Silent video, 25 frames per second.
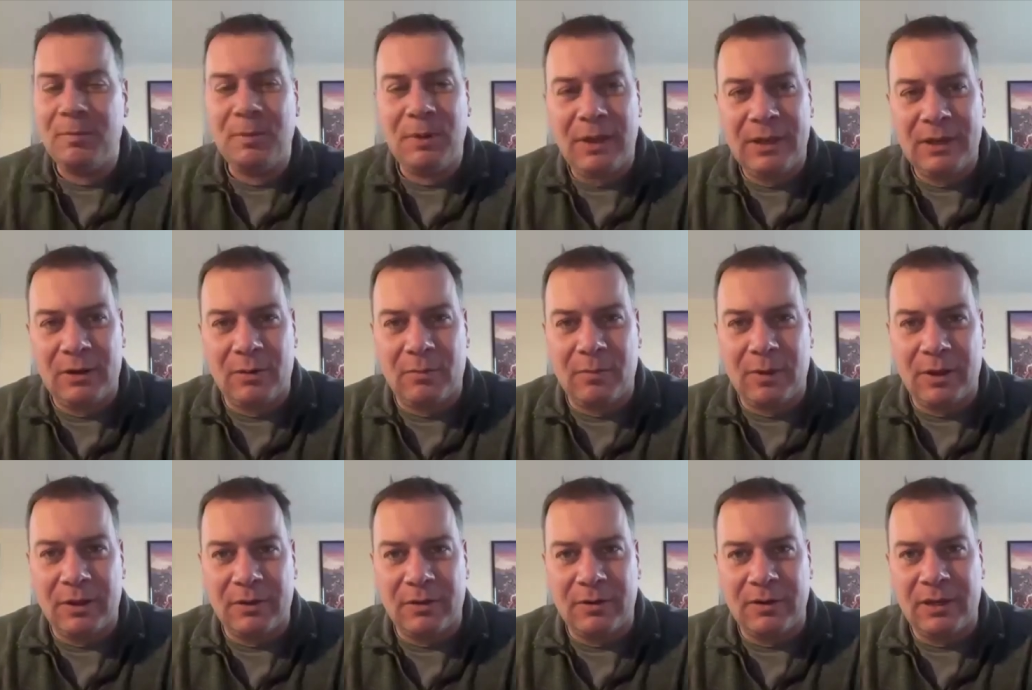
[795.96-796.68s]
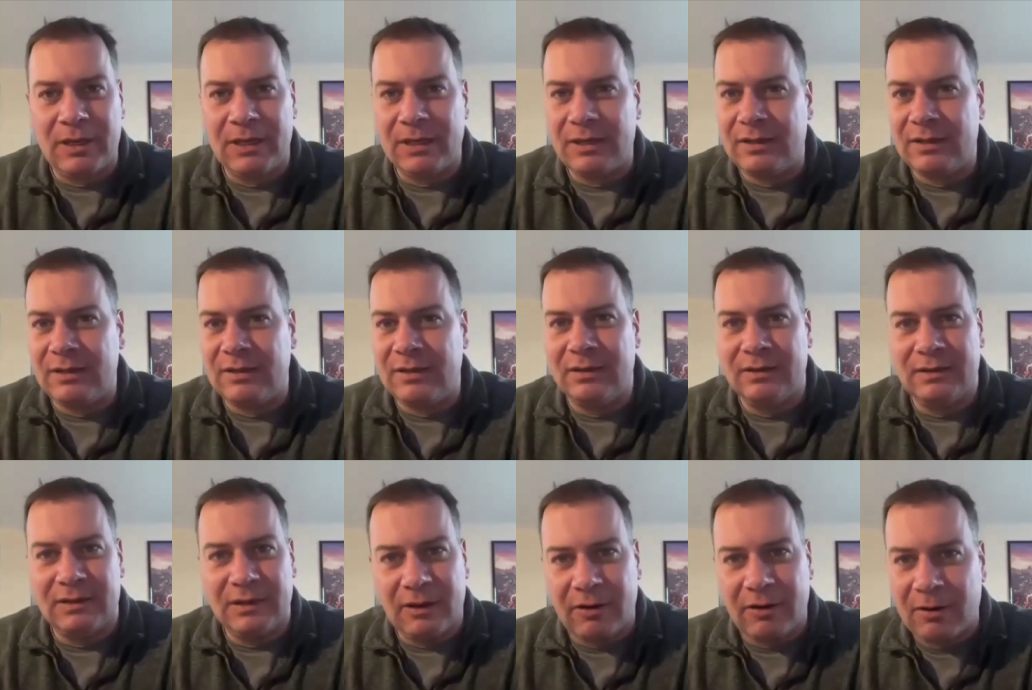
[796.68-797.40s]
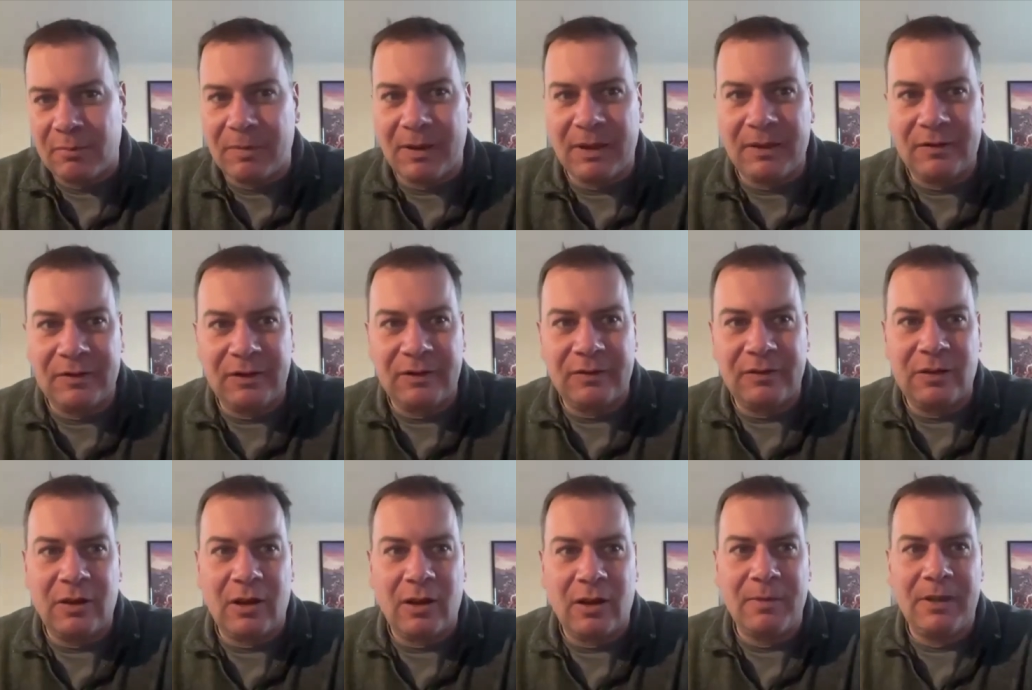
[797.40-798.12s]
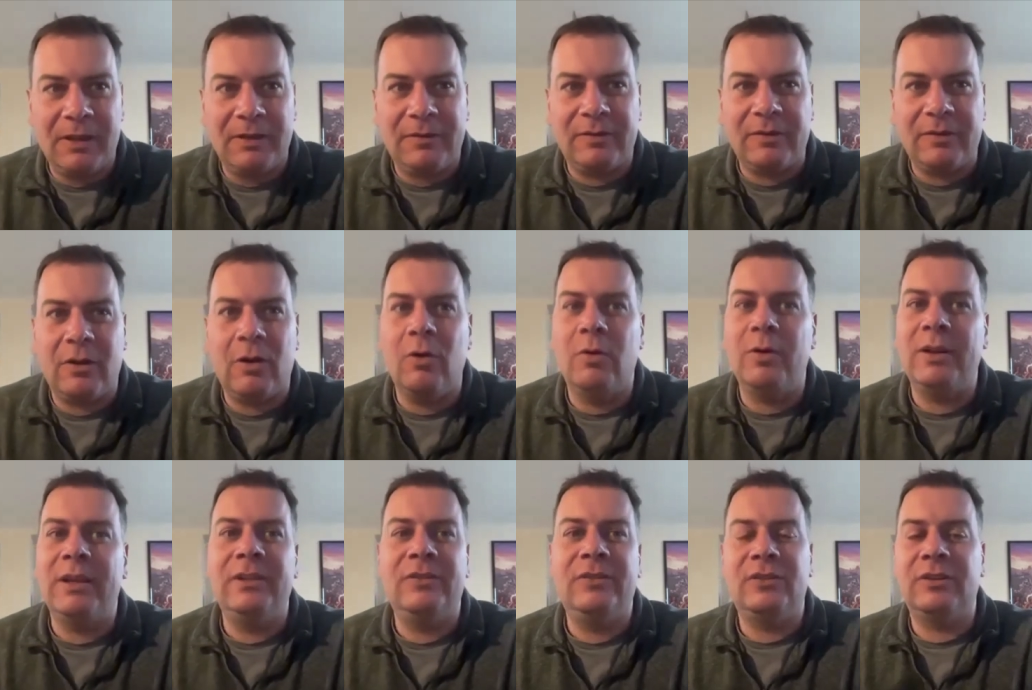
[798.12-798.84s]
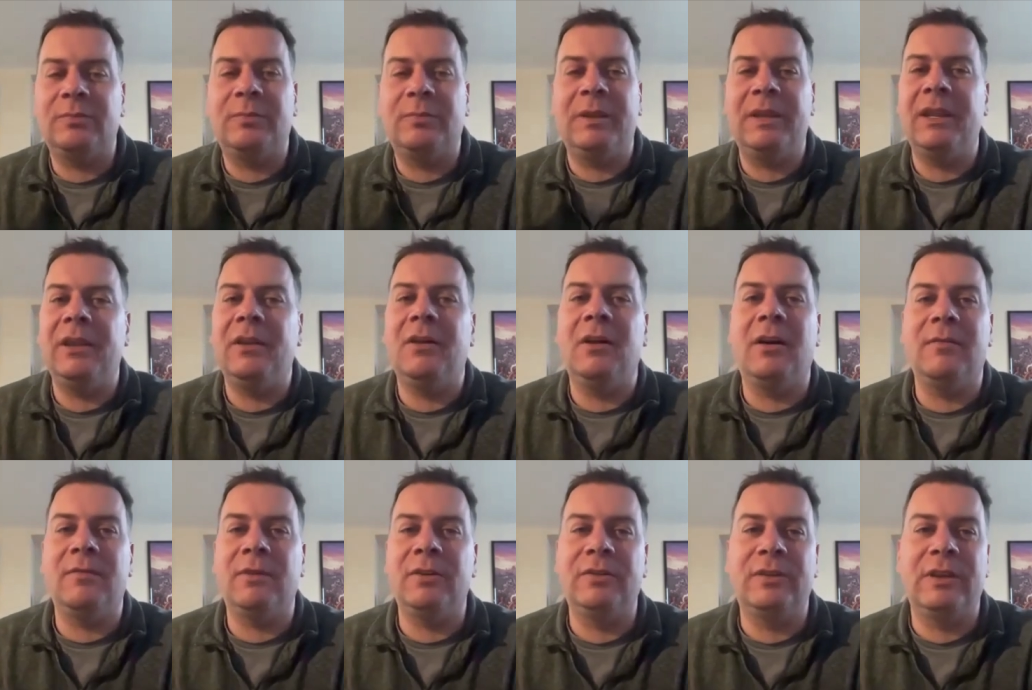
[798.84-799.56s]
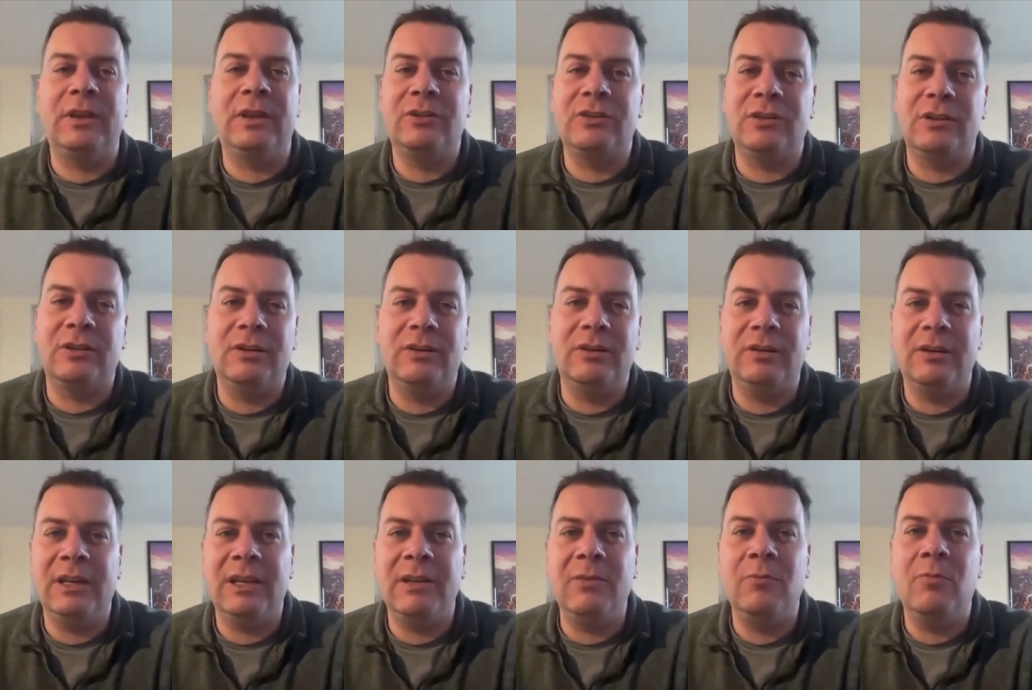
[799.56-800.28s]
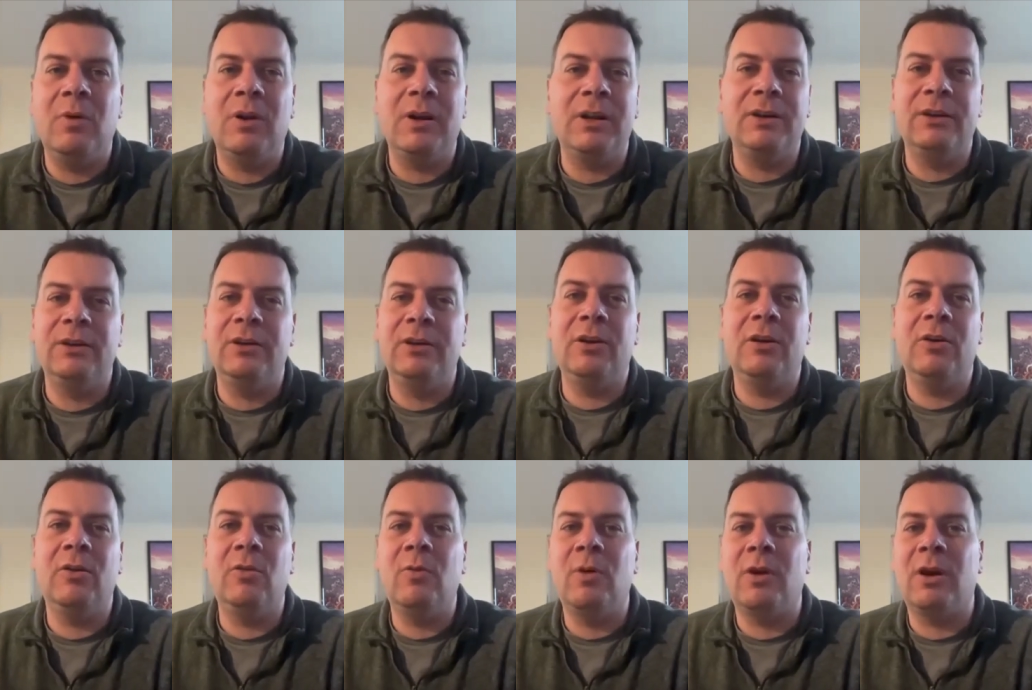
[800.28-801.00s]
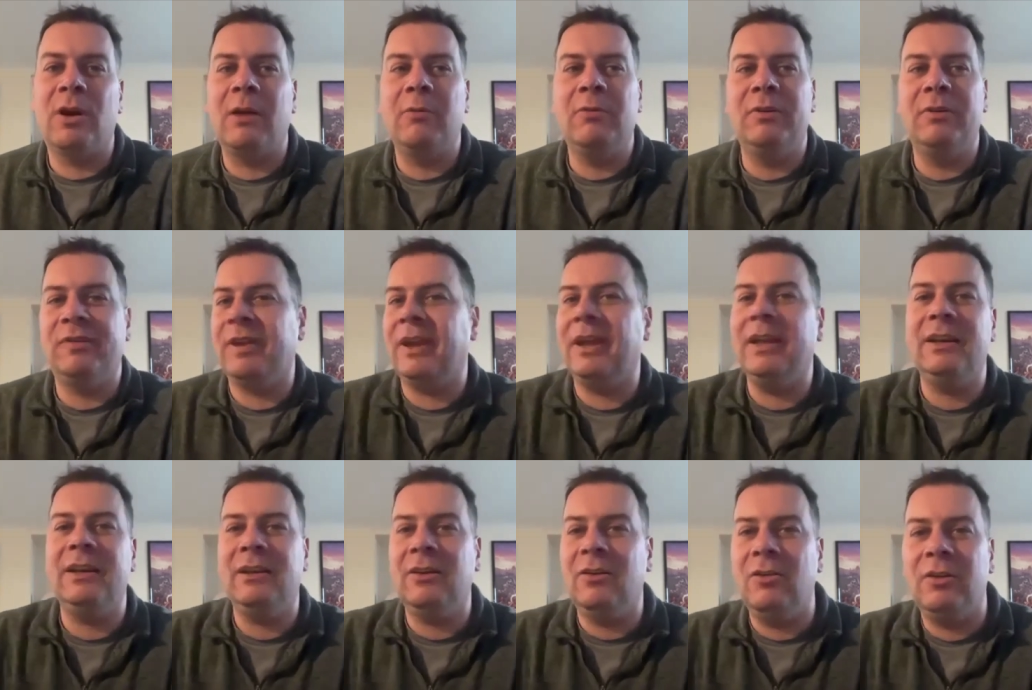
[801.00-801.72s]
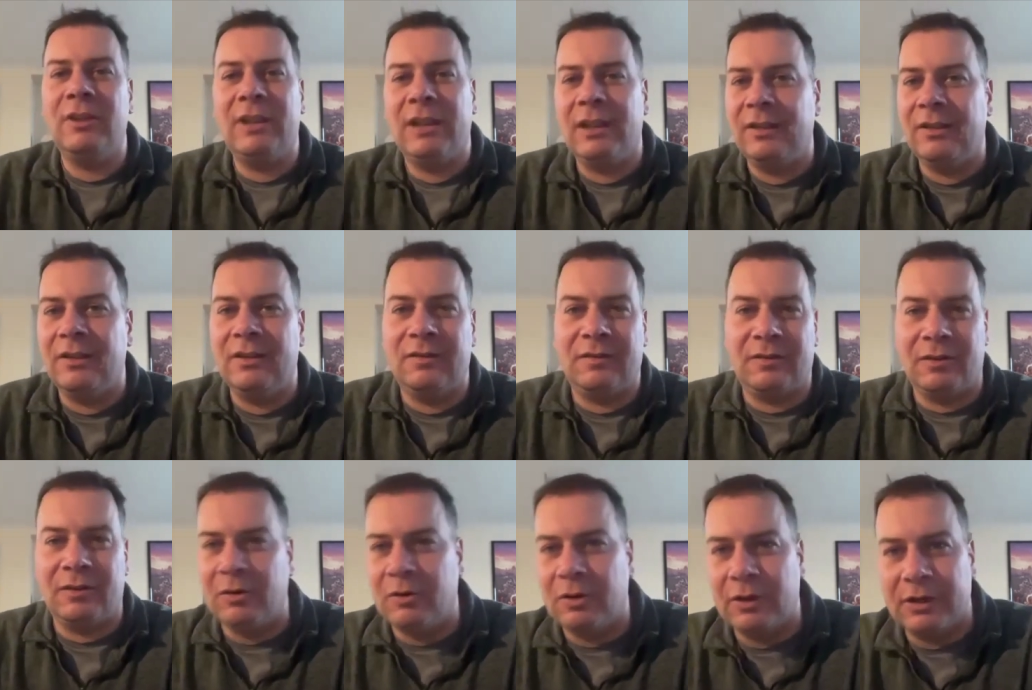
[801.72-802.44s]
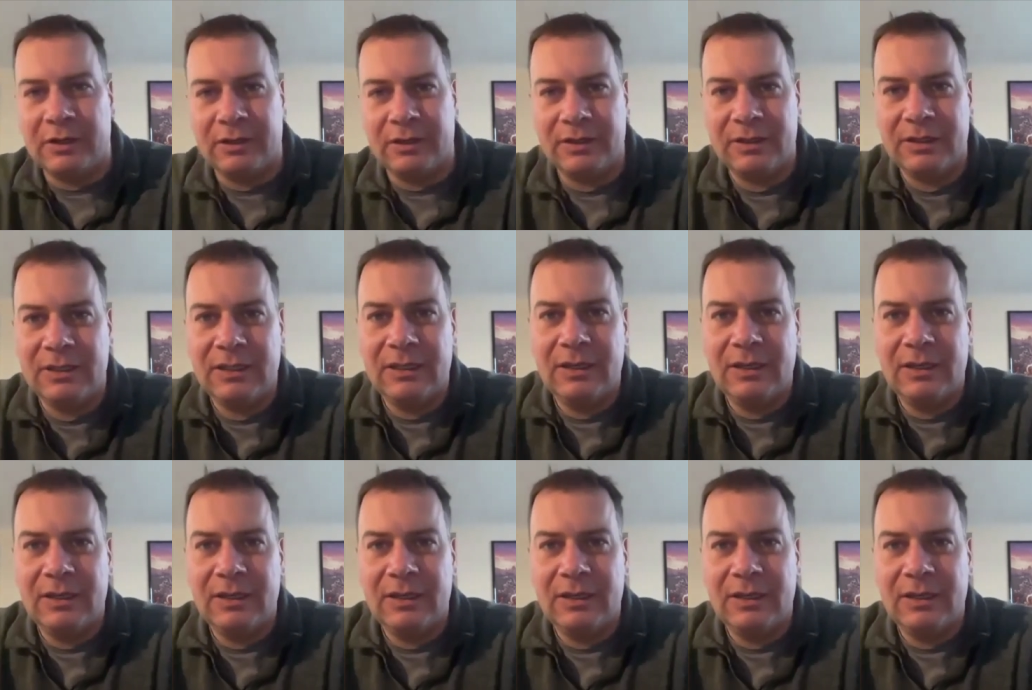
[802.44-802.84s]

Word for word: playing your mother, like Derek makes these comments. Oh, he's just making conversation. He wanted to know where I was headed, looking this good.